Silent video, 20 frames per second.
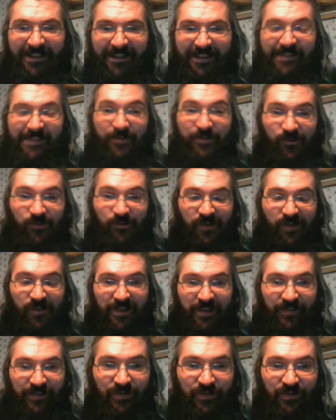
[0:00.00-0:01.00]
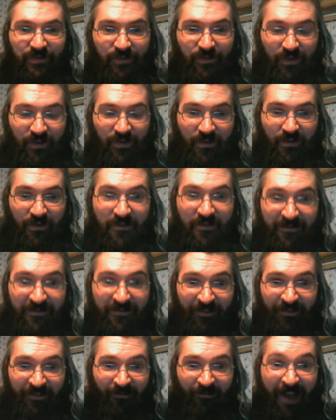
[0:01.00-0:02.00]
You earned
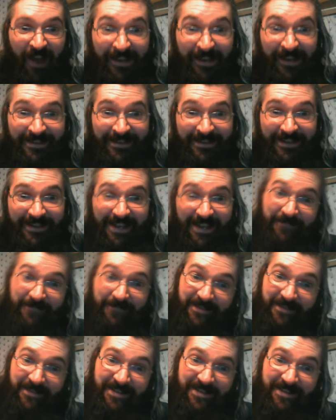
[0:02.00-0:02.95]
the right to get